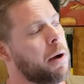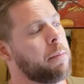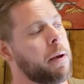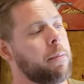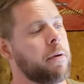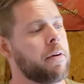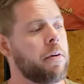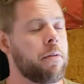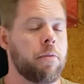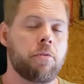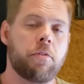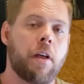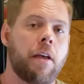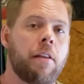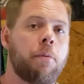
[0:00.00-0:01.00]
maybe a
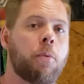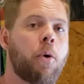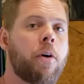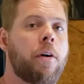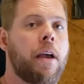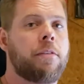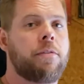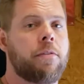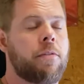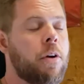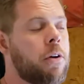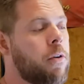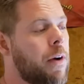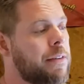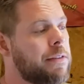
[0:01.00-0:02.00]
slightly more
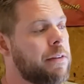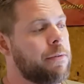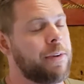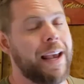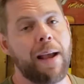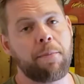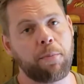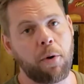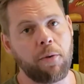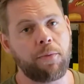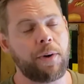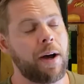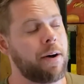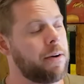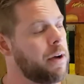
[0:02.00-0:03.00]
aggressive cam
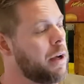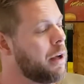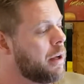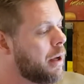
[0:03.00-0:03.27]
profile